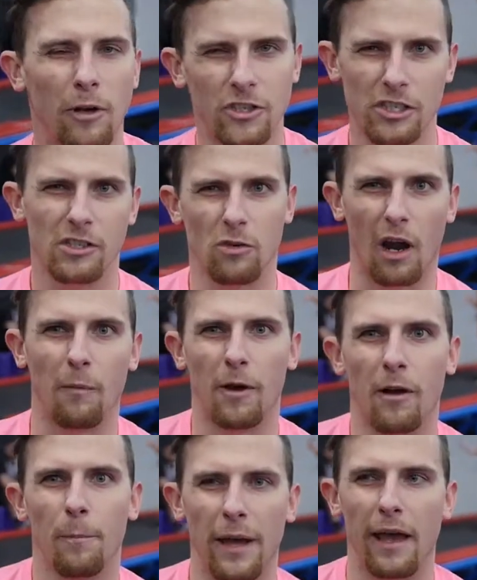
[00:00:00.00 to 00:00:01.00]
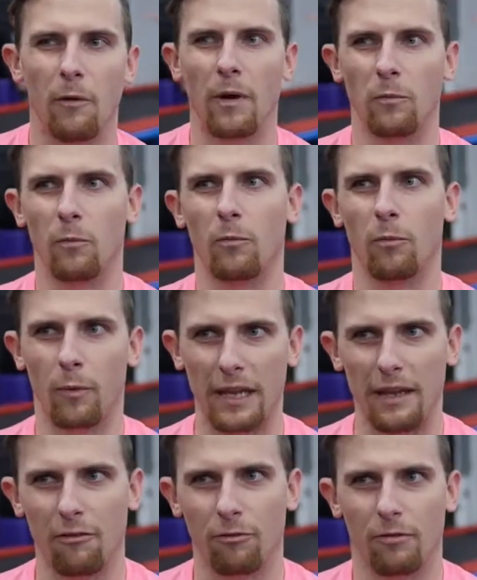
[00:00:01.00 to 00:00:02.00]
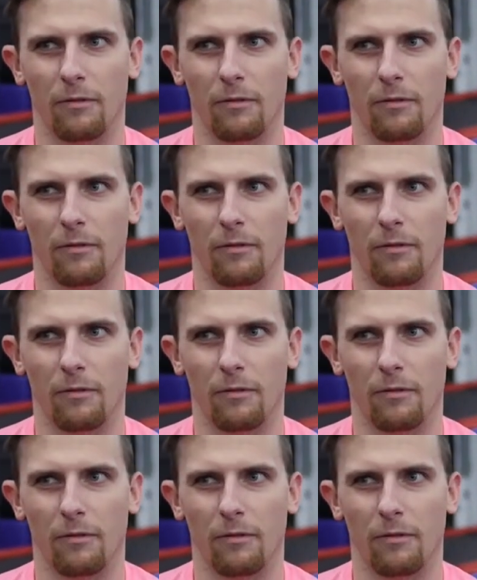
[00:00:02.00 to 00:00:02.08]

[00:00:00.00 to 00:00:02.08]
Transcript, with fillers: which is normal, but when we